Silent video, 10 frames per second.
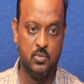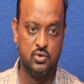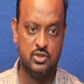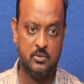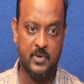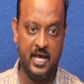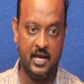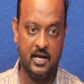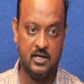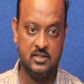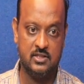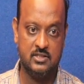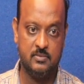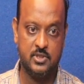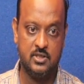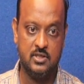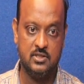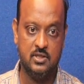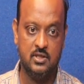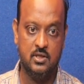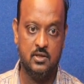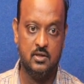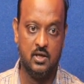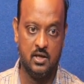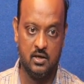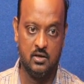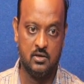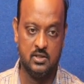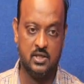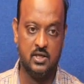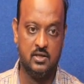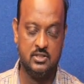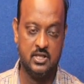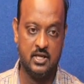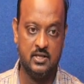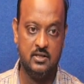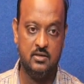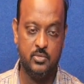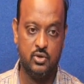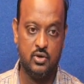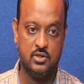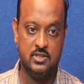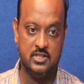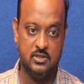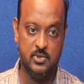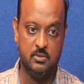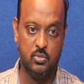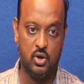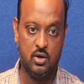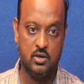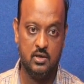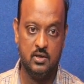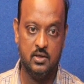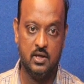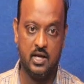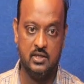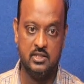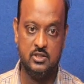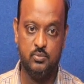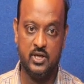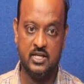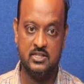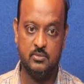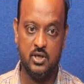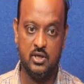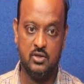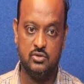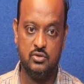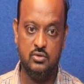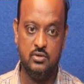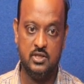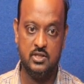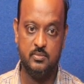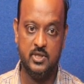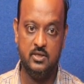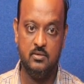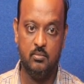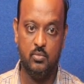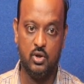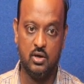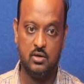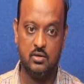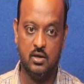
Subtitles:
bouncing back at the receptors or at the channel because it's been blocked, and this potassium ion also it's been blocked